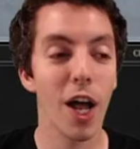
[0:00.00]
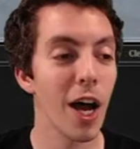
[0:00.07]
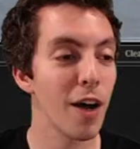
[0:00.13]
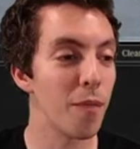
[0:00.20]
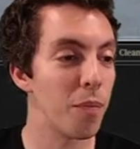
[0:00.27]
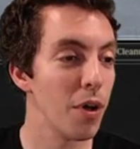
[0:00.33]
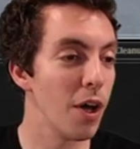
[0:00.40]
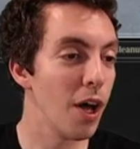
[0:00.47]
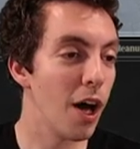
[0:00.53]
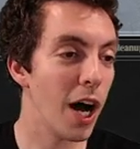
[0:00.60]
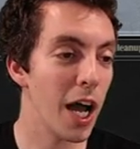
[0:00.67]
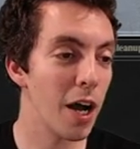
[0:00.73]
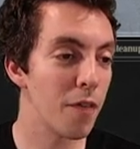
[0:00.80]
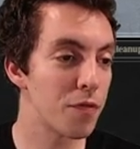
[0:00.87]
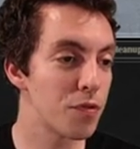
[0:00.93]
I have I
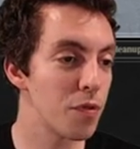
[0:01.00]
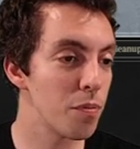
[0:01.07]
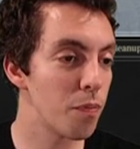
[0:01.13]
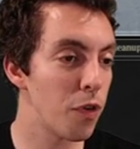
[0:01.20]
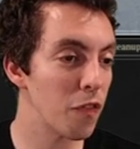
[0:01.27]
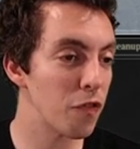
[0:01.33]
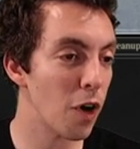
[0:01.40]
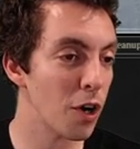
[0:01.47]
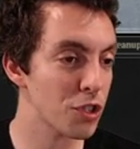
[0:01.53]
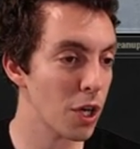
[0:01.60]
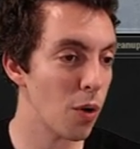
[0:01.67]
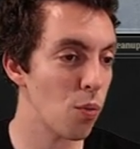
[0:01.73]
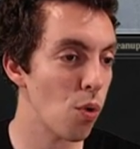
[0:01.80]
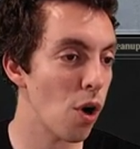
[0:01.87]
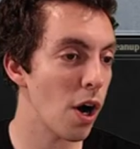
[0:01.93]
have footfalls
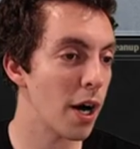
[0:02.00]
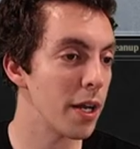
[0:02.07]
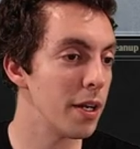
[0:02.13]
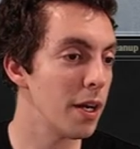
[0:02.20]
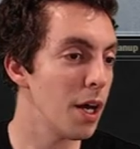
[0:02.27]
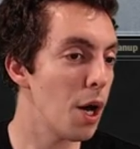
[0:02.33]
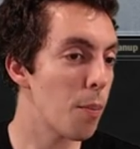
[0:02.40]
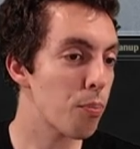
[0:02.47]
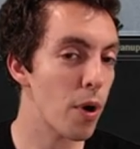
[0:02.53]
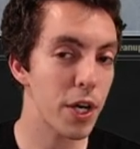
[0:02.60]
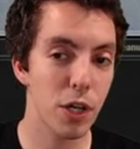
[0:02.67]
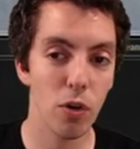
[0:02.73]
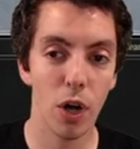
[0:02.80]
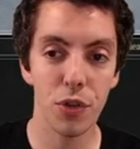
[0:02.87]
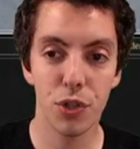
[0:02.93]
on one,
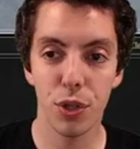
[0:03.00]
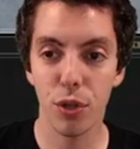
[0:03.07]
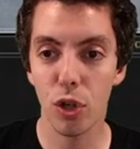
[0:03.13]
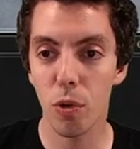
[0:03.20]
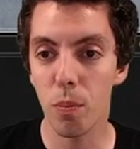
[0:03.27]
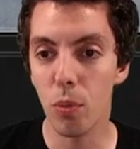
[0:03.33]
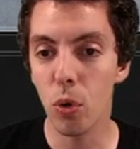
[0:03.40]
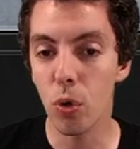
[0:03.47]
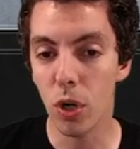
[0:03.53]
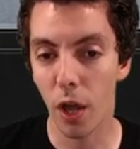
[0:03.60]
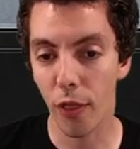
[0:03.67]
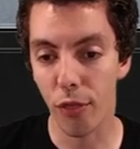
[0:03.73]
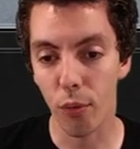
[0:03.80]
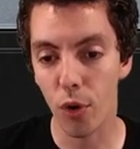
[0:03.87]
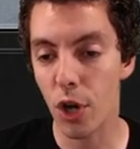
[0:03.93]
breaker on two, moon
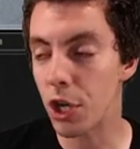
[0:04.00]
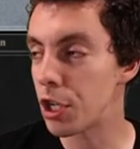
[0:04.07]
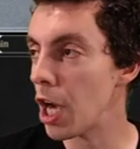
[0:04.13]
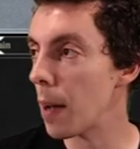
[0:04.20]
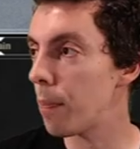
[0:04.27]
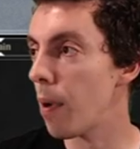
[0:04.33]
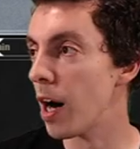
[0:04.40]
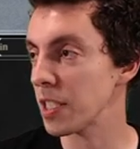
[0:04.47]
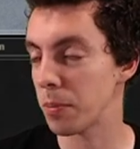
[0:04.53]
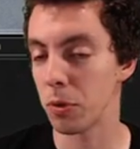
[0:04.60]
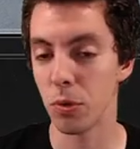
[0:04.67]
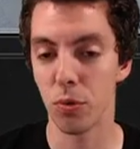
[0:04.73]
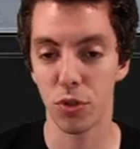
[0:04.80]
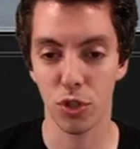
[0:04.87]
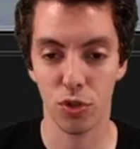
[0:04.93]
on three. can't possibly
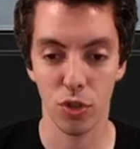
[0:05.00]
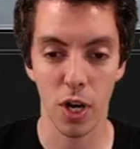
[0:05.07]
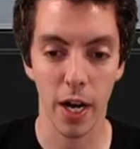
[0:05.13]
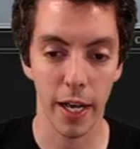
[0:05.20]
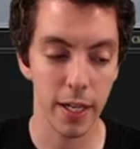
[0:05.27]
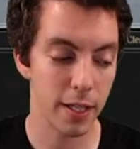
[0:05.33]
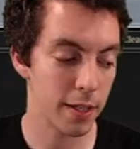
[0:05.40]
lose the Tron.